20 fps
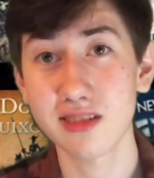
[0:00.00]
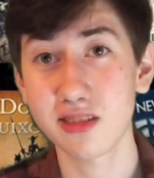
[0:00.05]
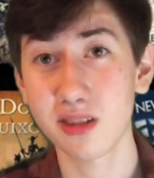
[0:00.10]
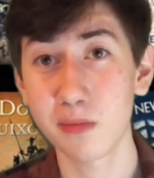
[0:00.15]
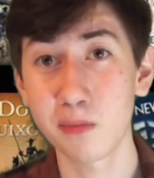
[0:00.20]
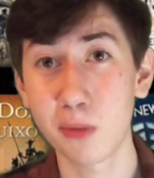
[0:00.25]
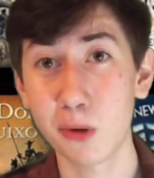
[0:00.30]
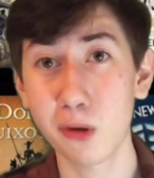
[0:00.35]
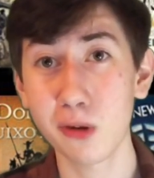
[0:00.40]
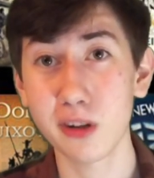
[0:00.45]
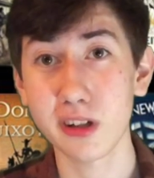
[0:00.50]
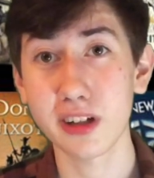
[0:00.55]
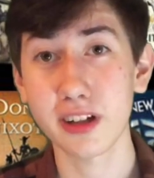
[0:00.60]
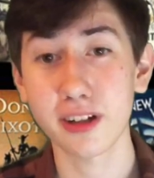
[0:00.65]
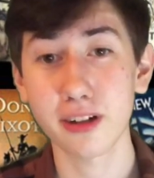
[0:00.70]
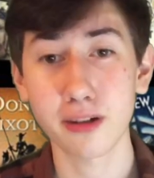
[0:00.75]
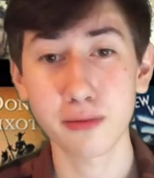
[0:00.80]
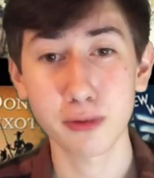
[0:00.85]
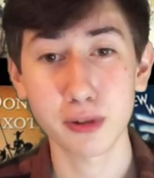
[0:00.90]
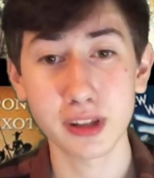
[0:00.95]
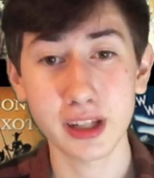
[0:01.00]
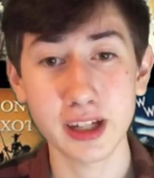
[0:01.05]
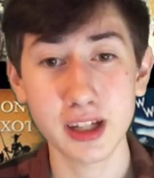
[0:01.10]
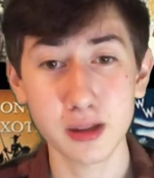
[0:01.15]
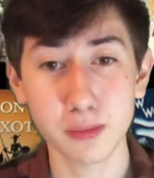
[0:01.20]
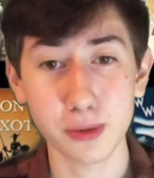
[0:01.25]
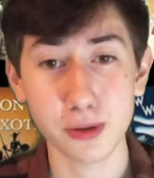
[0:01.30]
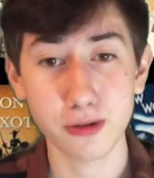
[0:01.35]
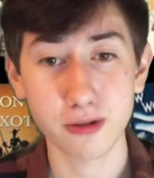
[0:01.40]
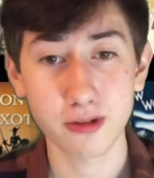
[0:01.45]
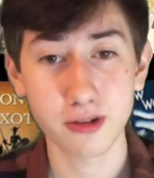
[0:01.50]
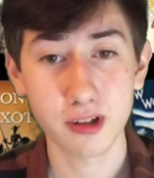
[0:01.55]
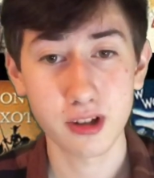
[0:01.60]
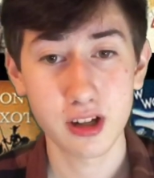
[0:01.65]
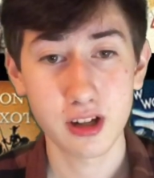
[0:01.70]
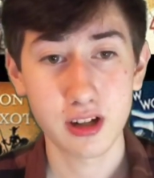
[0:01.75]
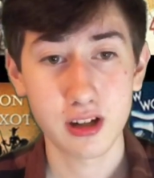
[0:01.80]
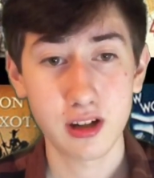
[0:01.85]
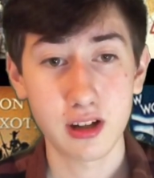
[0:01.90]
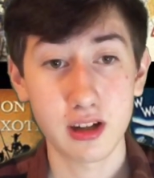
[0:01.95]
are boring and unrelatable.
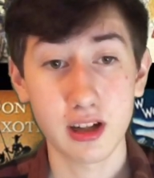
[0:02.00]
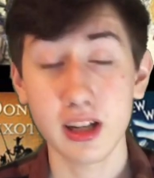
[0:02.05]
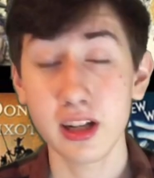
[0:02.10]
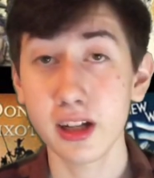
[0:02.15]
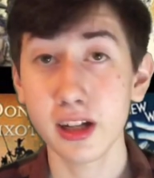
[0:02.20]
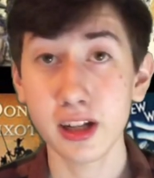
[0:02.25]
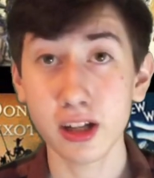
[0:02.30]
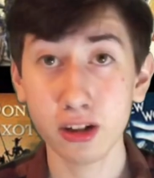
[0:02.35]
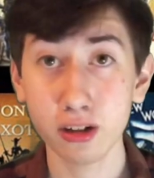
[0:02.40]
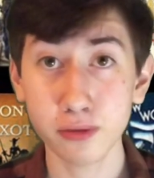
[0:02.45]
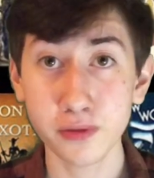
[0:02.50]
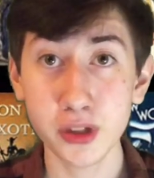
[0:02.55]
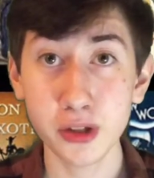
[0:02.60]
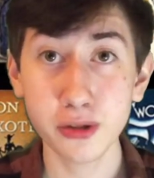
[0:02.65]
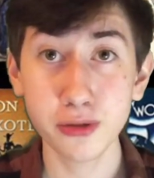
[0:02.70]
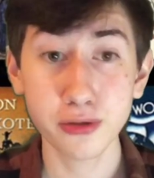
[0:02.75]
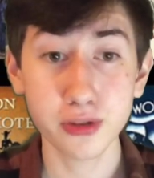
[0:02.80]
In an interview for